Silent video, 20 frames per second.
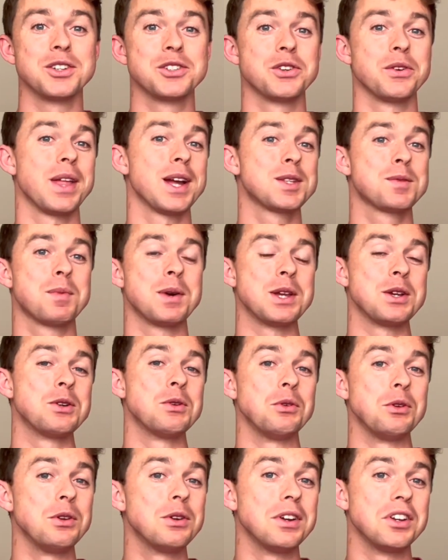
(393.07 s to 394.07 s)
So that's pretty
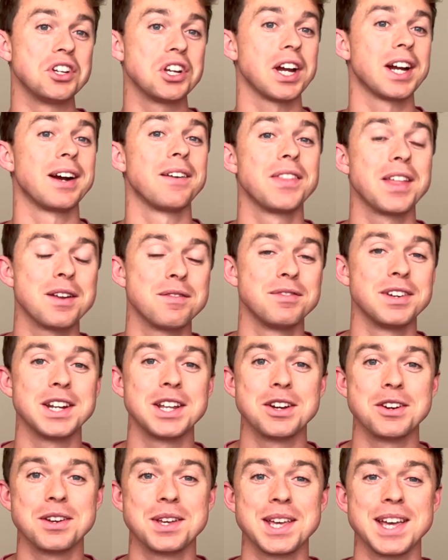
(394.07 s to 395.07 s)
cool. You can check out that
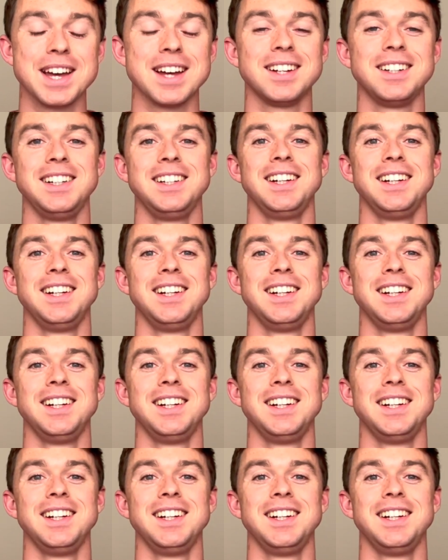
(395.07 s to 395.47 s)
video here.